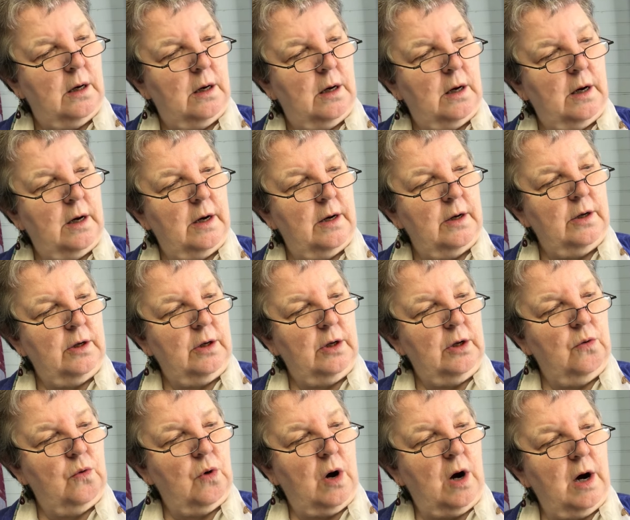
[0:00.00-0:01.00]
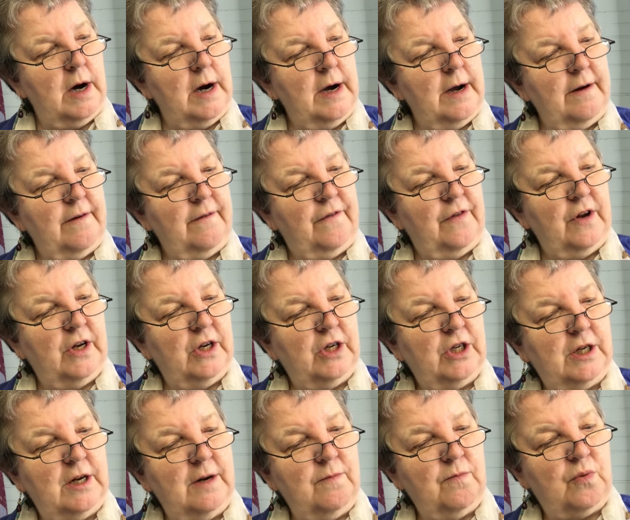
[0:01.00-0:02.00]
uh, you iron
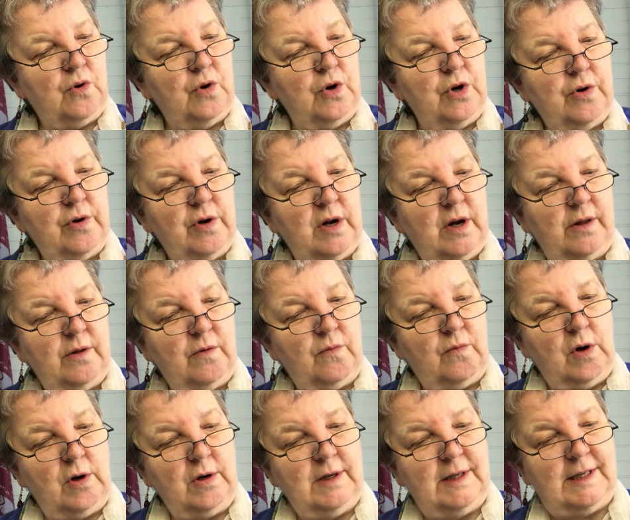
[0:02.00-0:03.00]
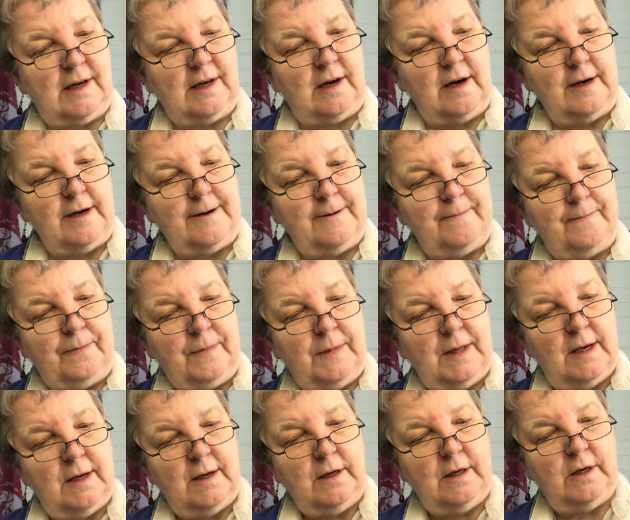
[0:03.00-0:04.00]
finished embroidery on the wrong side
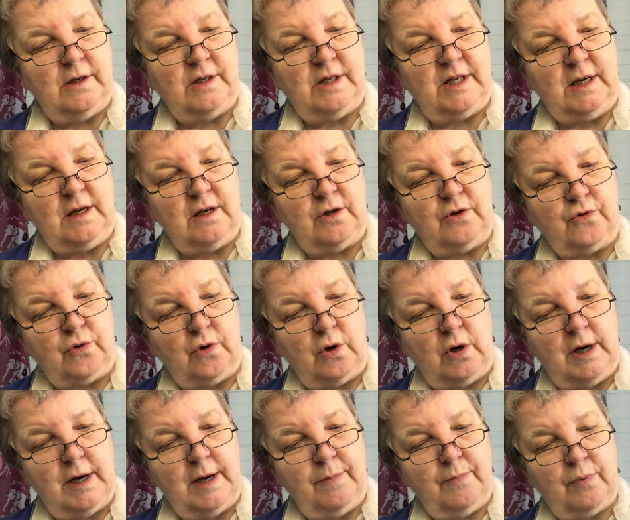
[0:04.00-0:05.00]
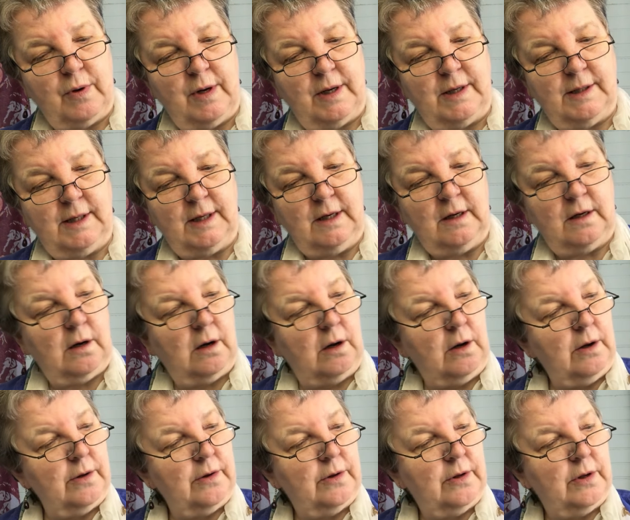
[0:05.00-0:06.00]
using a dry pressing
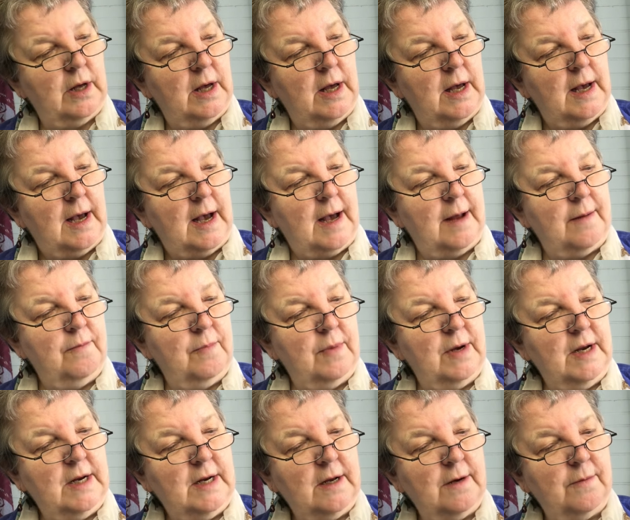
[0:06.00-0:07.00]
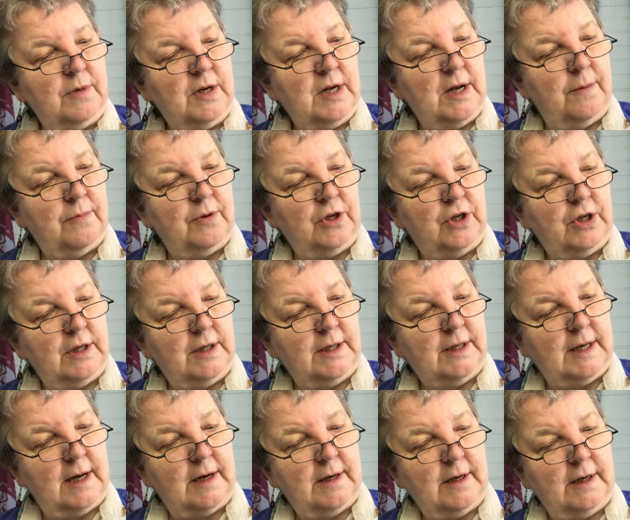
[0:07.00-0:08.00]
cloth and medium temperature
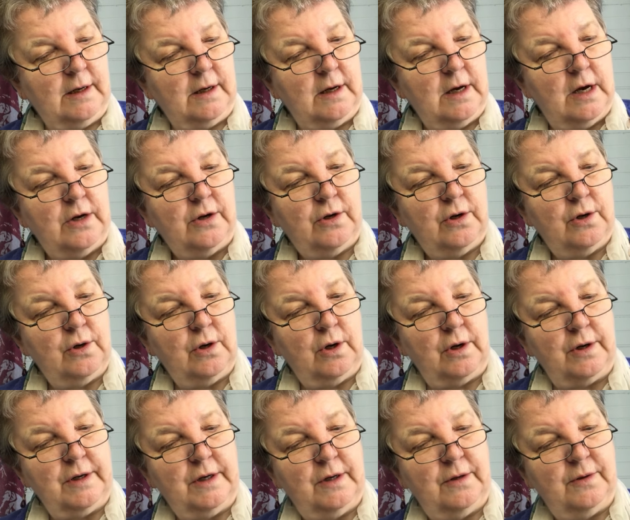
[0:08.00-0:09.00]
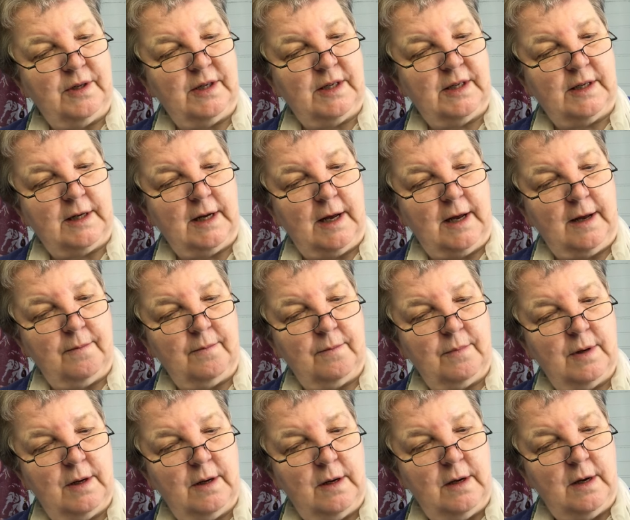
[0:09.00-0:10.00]
setting do not use steam.
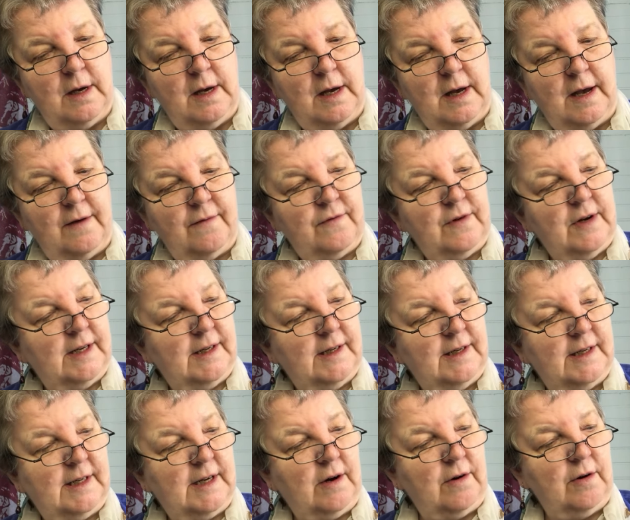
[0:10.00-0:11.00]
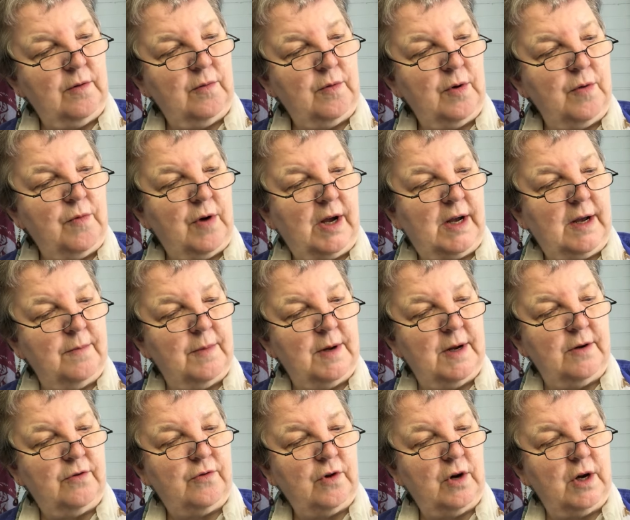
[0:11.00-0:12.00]
If necessary we
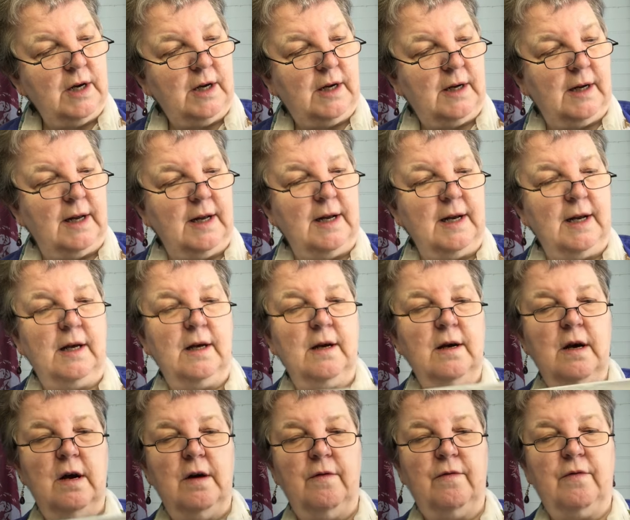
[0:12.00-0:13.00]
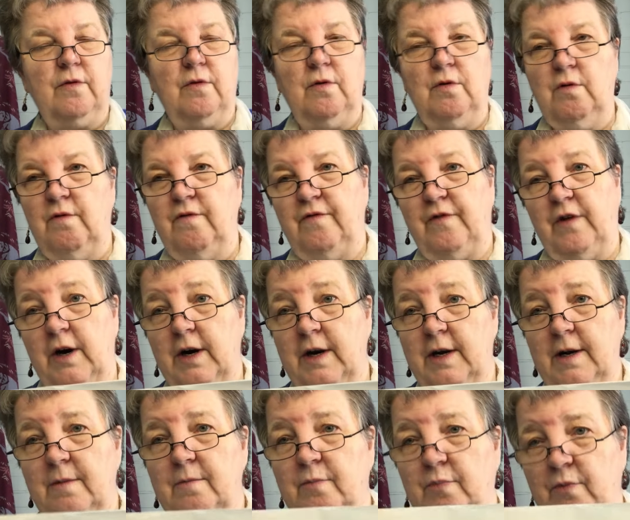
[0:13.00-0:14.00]
recommend dry cleaning for all
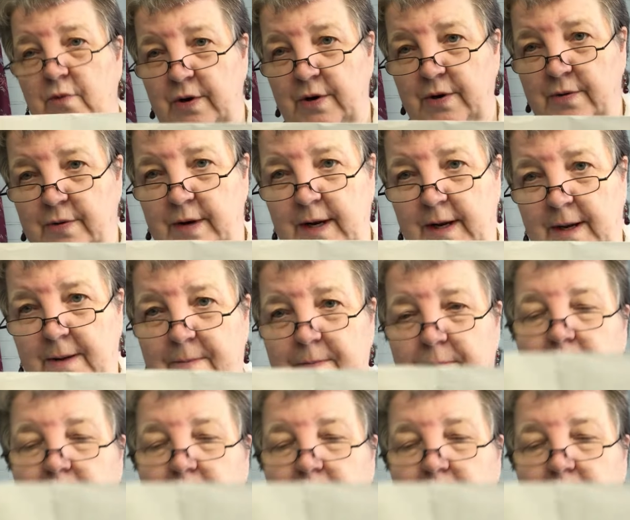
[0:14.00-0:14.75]
fine embroidery.